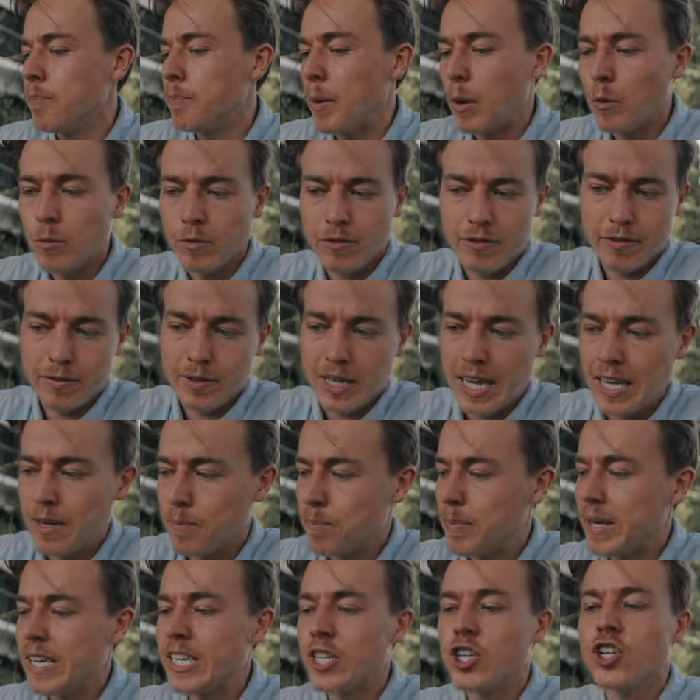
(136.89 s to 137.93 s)
boats, like
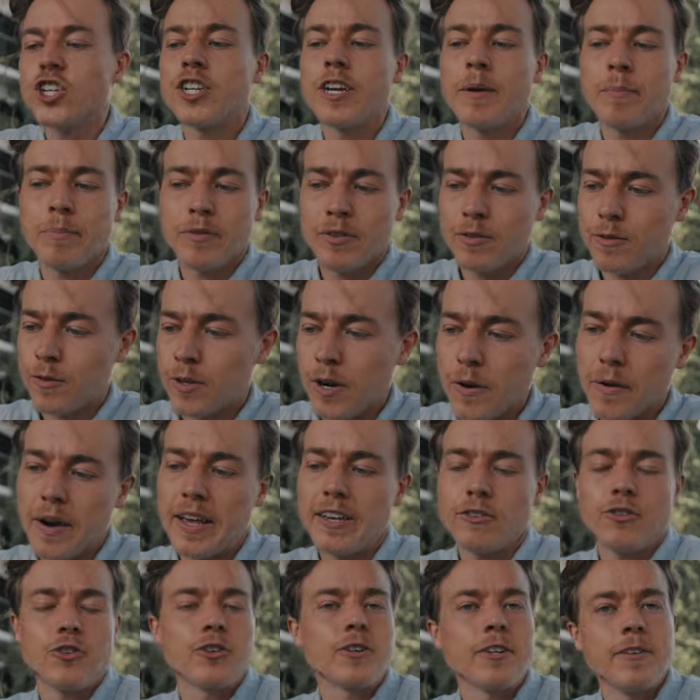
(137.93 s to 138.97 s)
big ships throughout
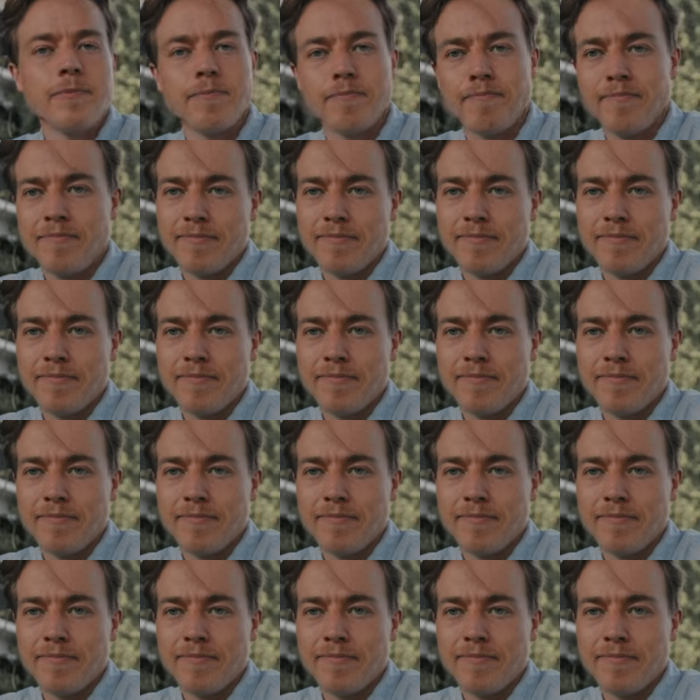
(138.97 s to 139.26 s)
history.